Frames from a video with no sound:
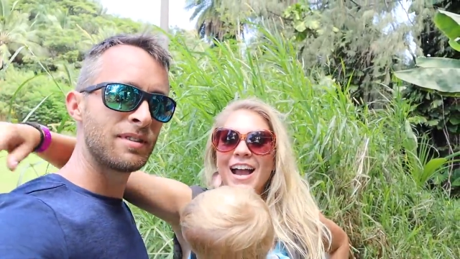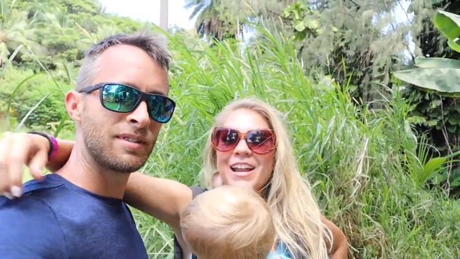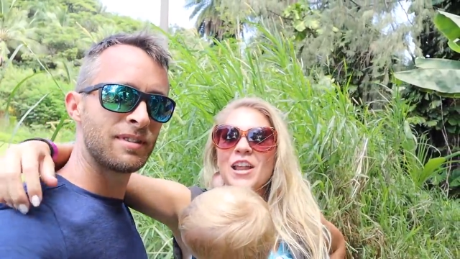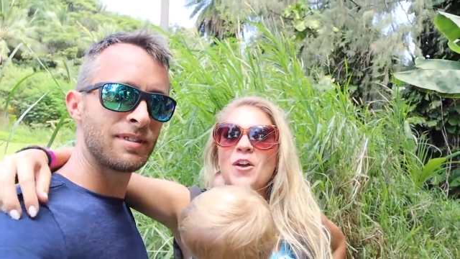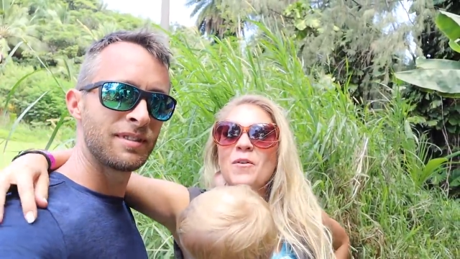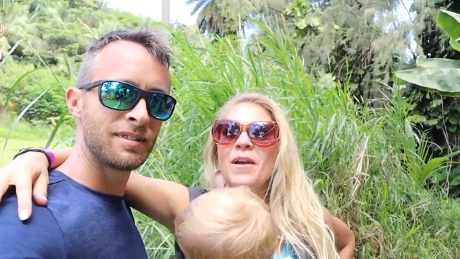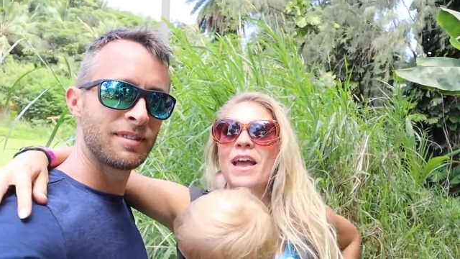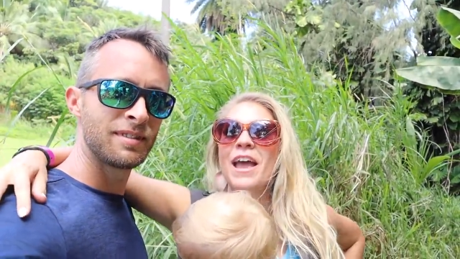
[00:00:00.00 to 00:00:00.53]
Speaker 1: I
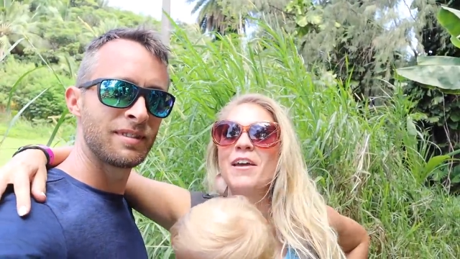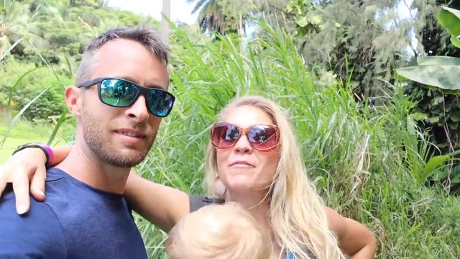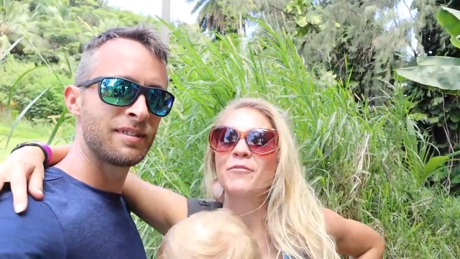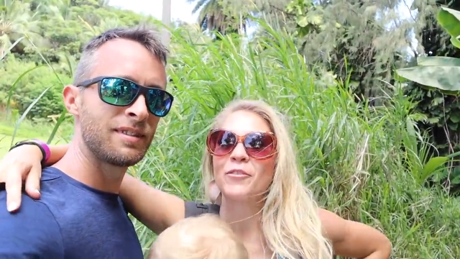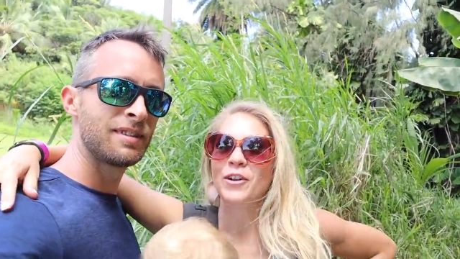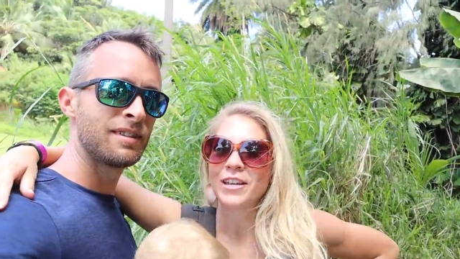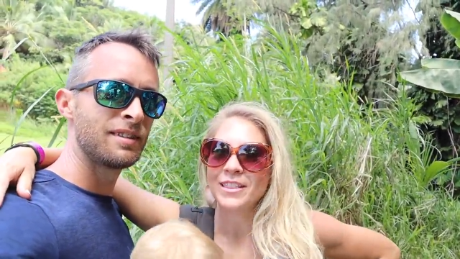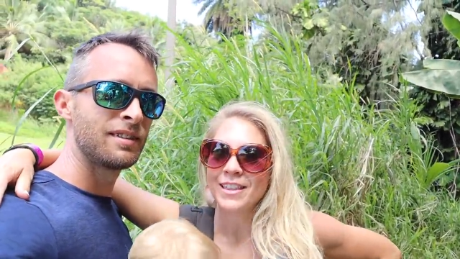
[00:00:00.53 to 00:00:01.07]
know
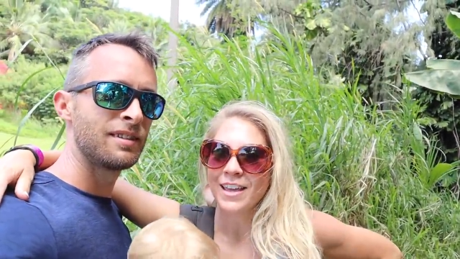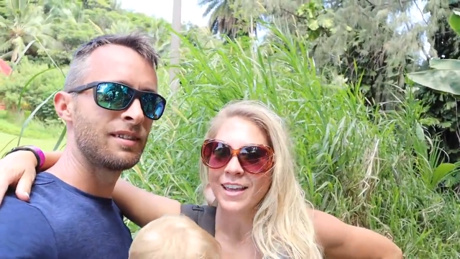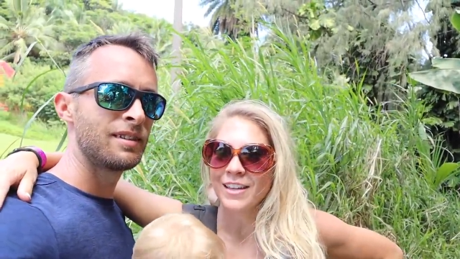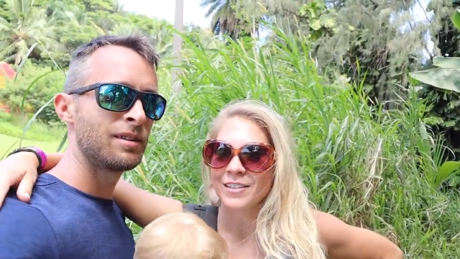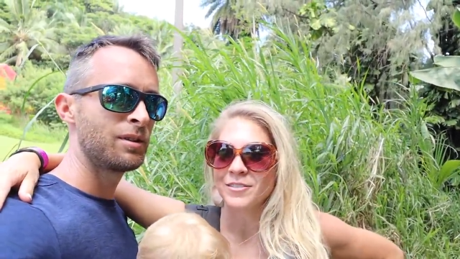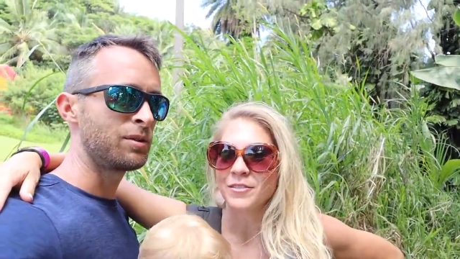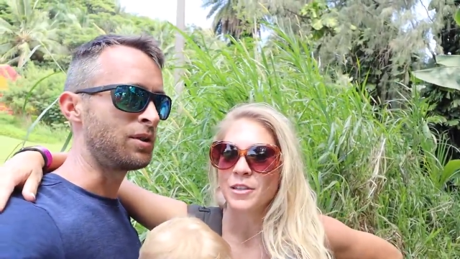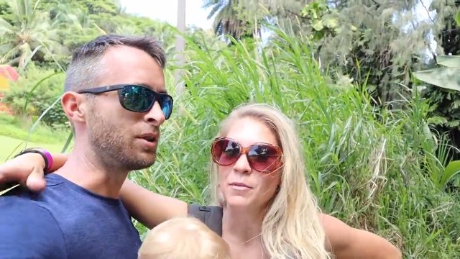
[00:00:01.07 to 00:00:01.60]

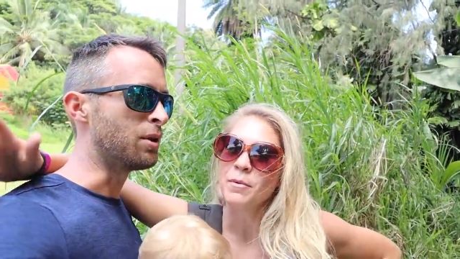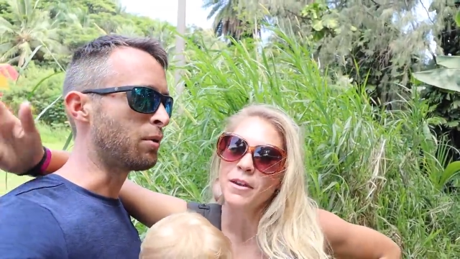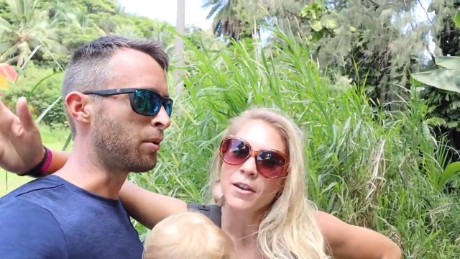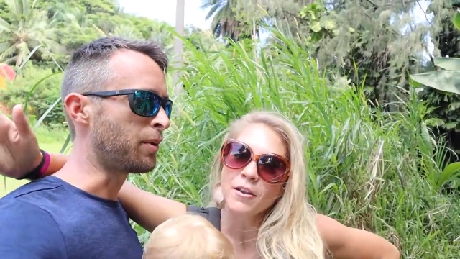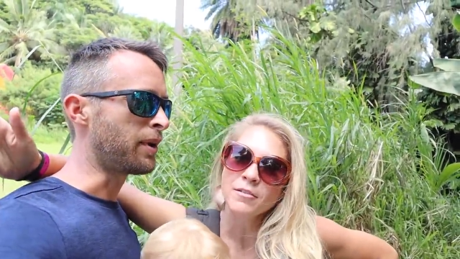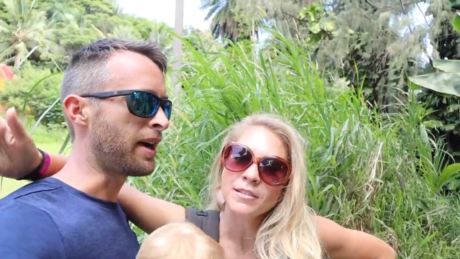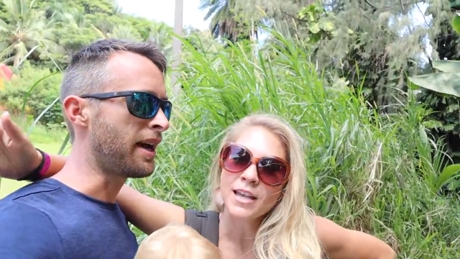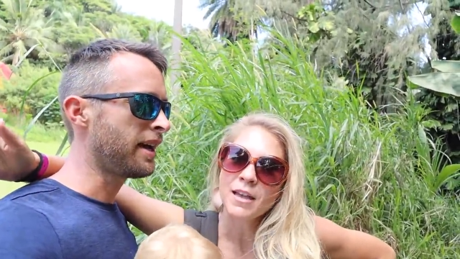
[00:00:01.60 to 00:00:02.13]
everything. you know when
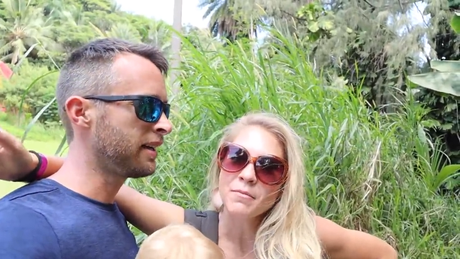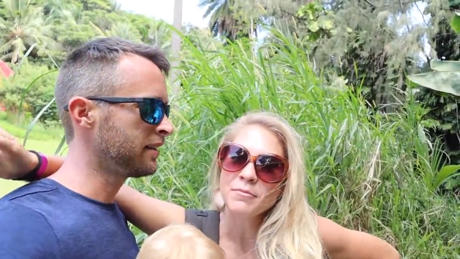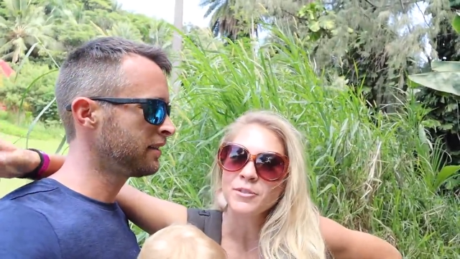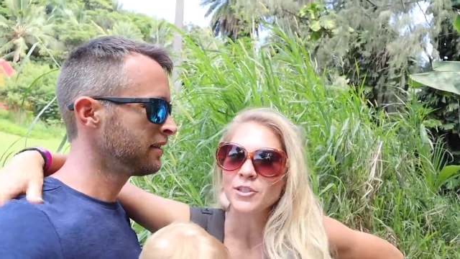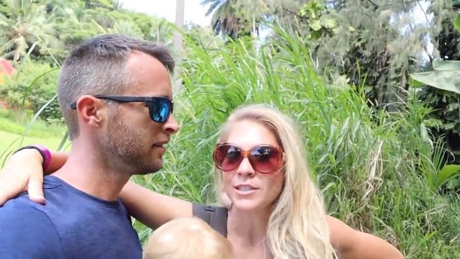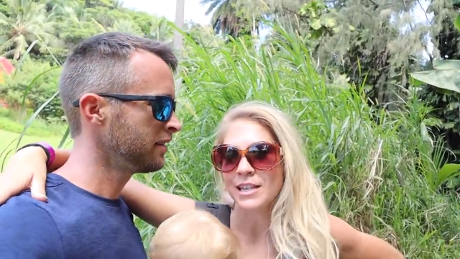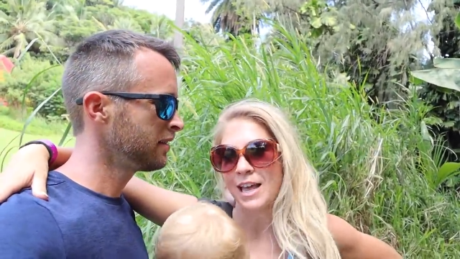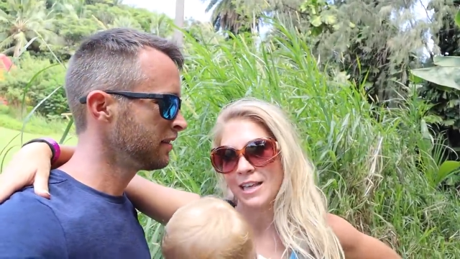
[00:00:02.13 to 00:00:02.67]
where I know something, at?
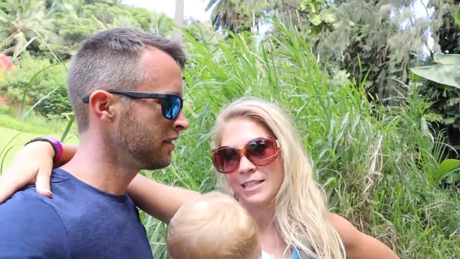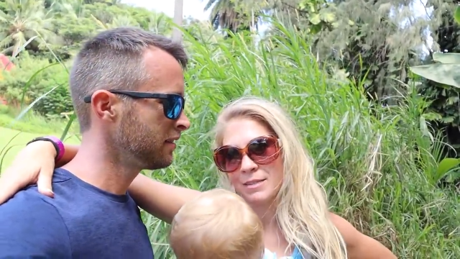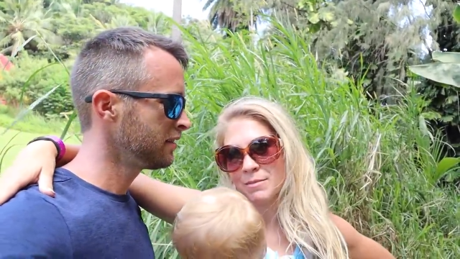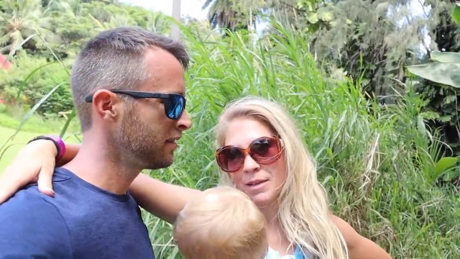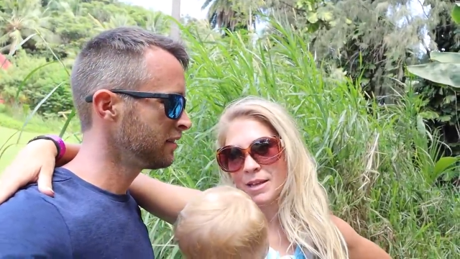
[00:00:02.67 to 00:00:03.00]
just ask